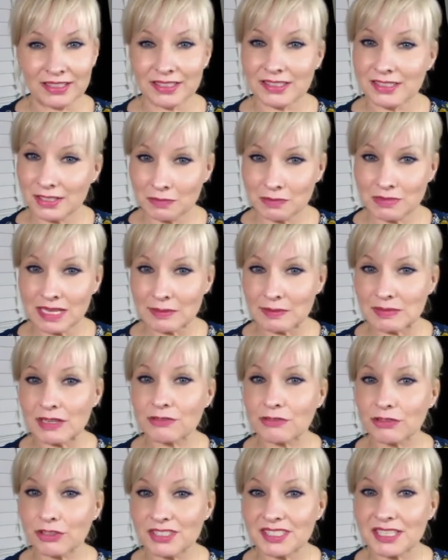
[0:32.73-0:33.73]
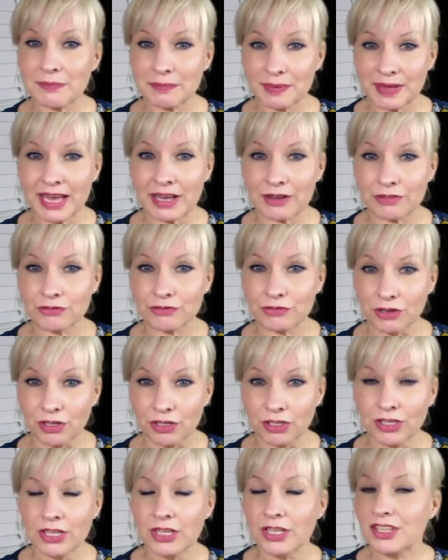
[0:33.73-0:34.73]
Because sometimes that voice can be
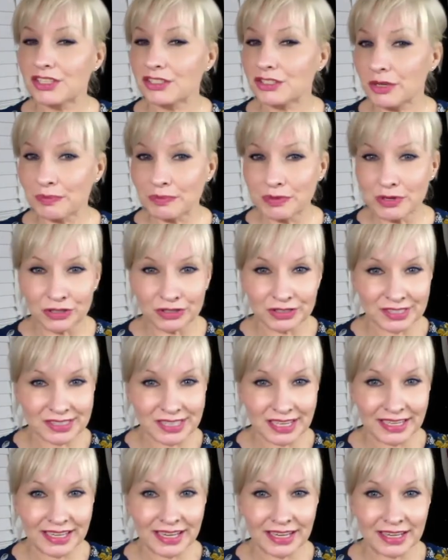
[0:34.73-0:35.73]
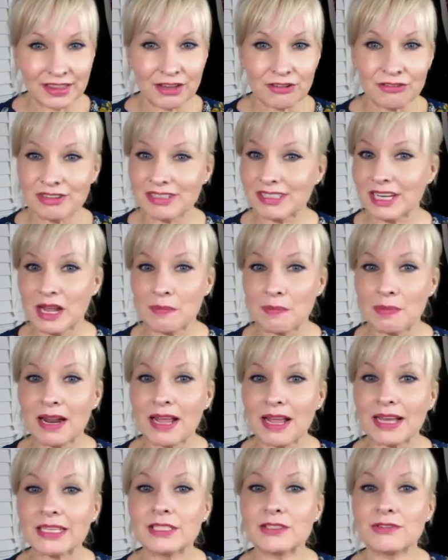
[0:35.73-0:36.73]
helpful, so I'm not saying there isn't a
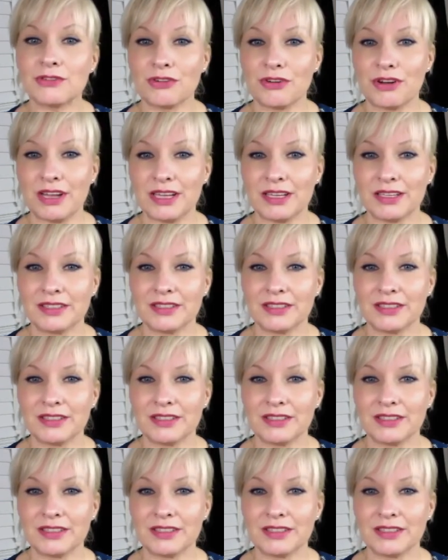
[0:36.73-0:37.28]
place for it.